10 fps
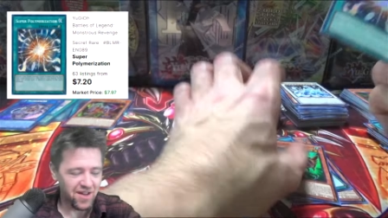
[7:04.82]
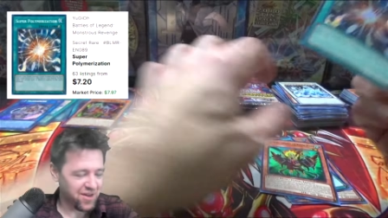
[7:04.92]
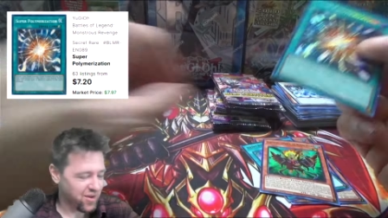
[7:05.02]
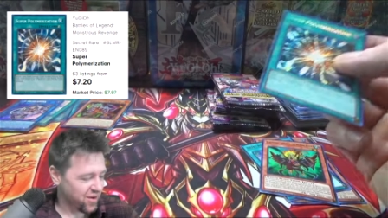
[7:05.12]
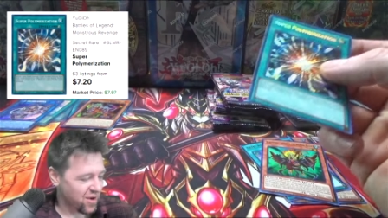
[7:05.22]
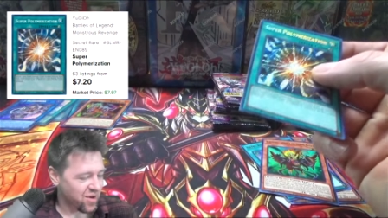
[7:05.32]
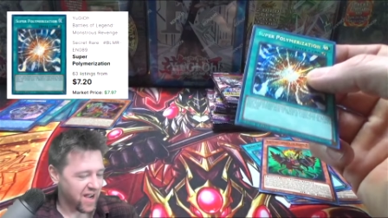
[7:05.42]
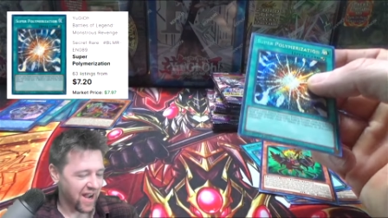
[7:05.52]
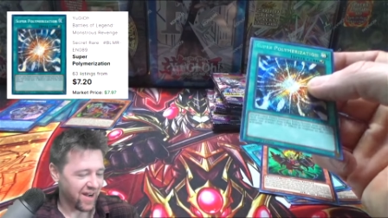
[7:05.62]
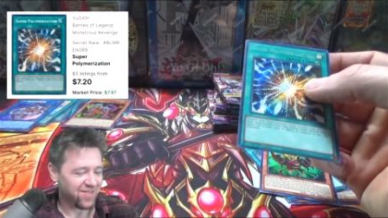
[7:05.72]
dude.
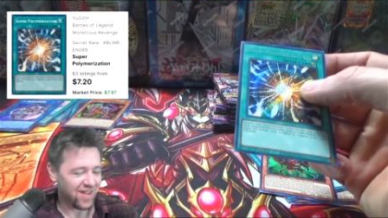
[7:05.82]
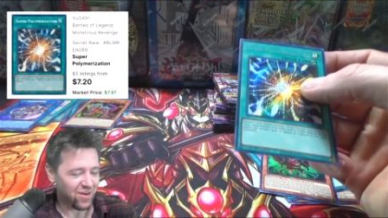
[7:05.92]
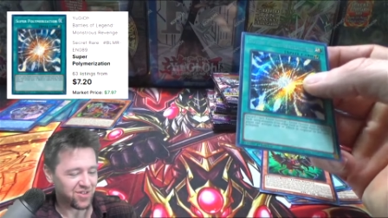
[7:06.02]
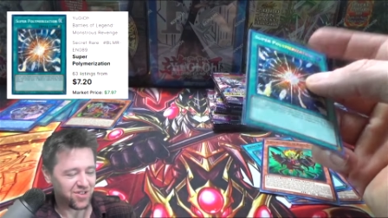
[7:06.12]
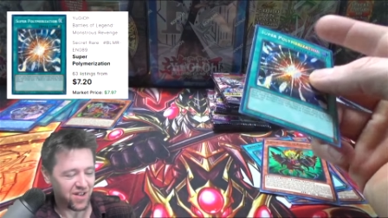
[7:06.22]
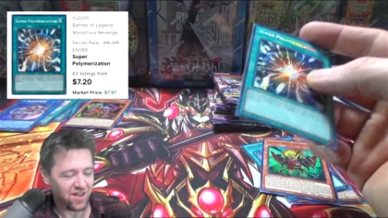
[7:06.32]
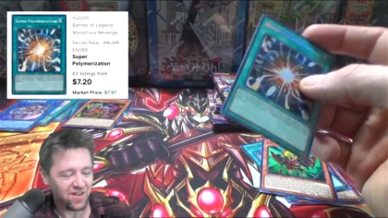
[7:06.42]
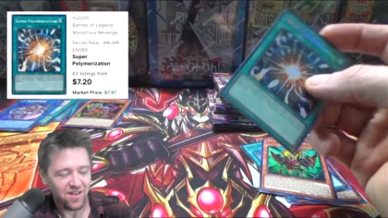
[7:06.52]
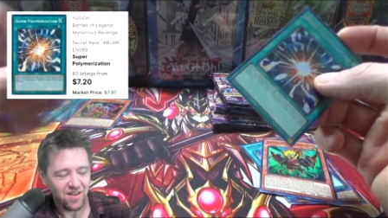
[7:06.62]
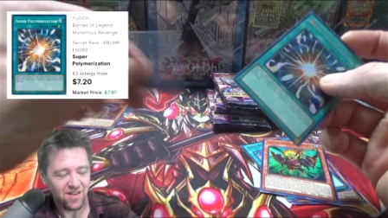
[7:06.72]
Okay, that was sick.
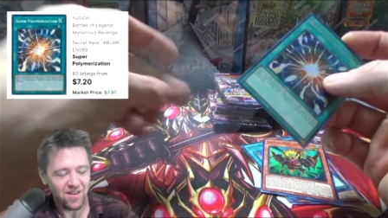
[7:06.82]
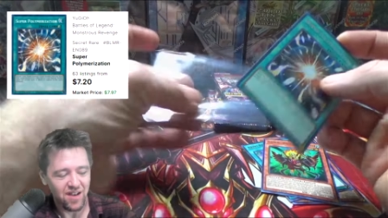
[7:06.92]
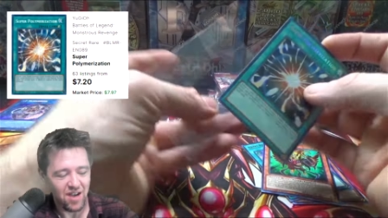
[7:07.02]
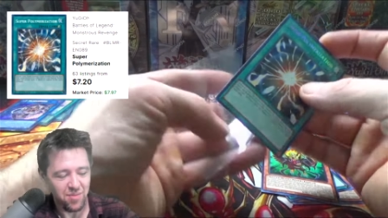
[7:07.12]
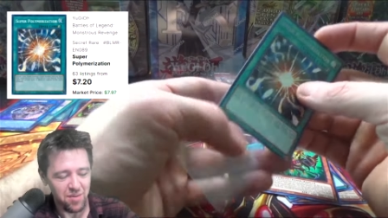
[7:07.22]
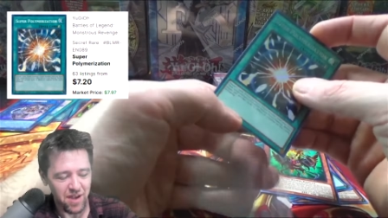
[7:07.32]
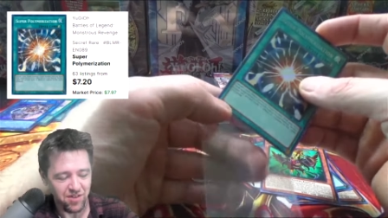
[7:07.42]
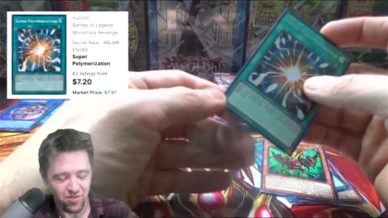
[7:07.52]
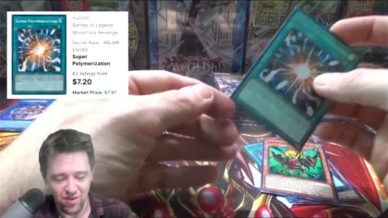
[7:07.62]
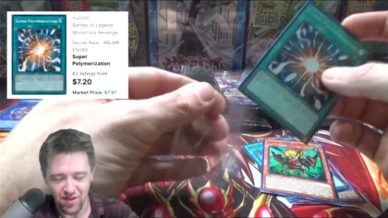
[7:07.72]
IP
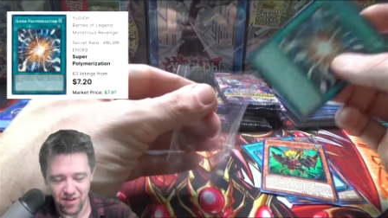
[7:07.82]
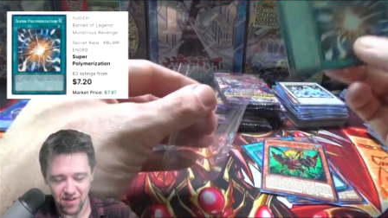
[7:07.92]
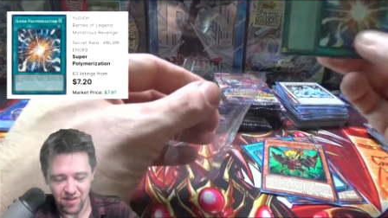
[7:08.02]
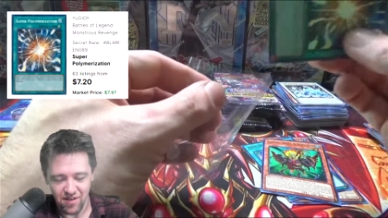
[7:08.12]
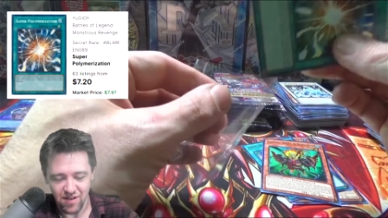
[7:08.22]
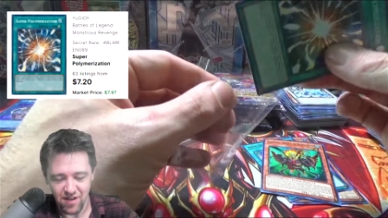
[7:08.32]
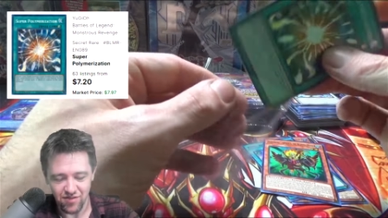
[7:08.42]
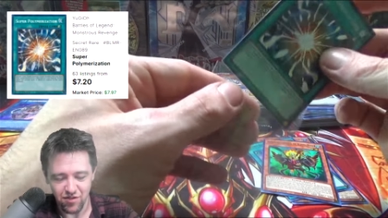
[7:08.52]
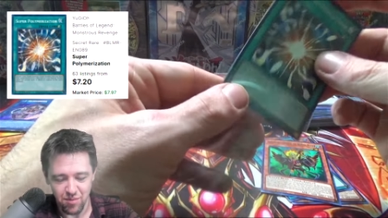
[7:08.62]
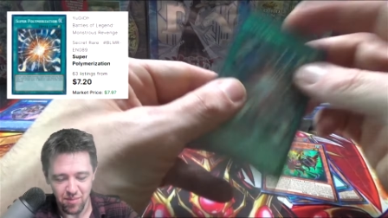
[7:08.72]
Mascarina and
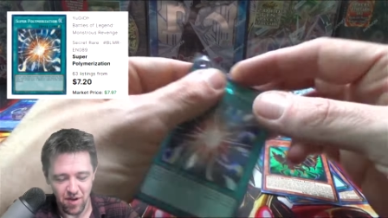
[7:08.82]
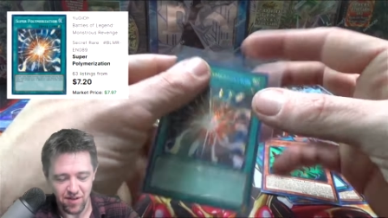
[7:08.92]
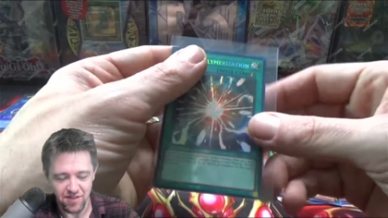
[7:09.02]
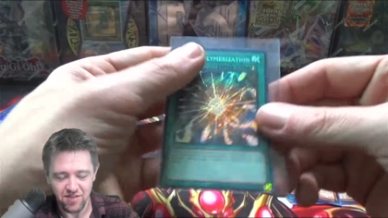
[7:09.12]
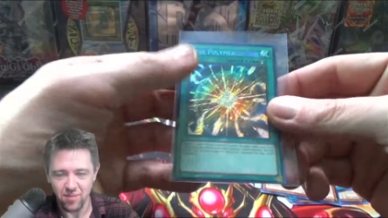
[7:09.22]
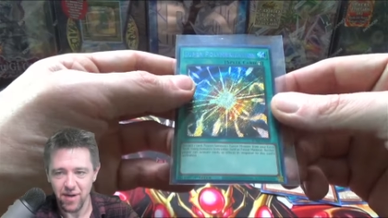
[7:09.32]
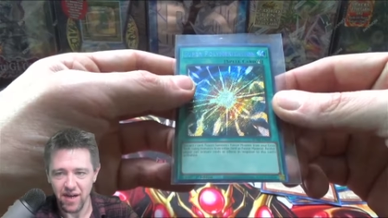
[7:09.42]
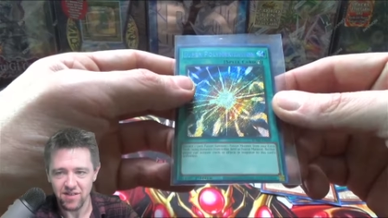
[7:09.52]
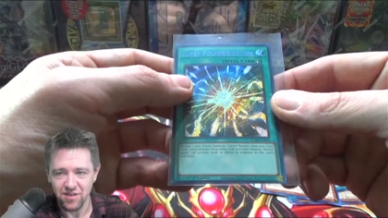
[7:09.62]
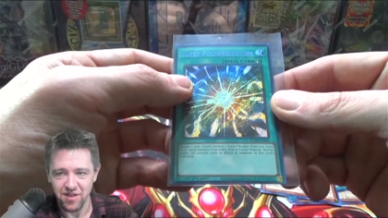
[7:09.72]
Super Poly in 10
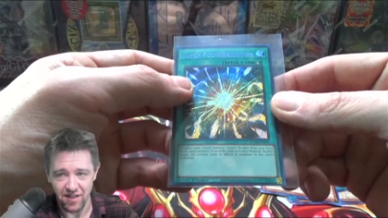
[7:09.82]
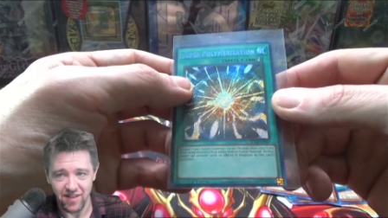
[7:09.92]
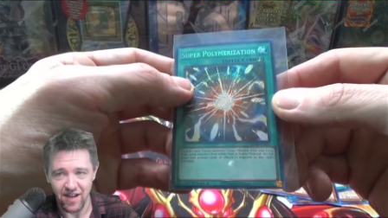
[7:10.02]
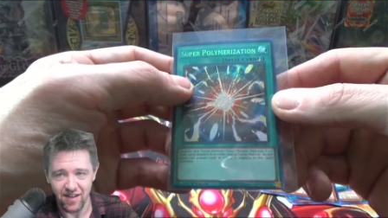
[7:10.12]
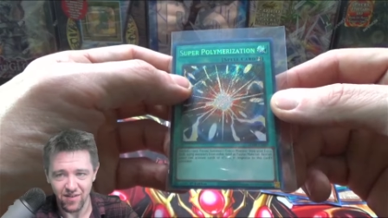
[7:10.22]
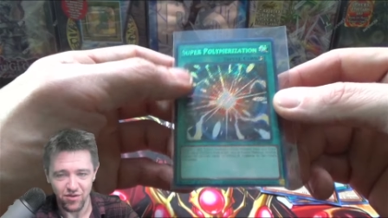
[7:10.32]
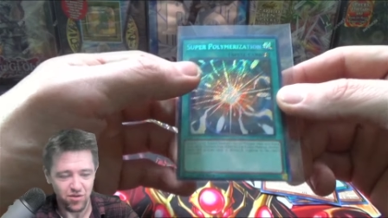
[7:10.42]
packs. I'll take that. Those are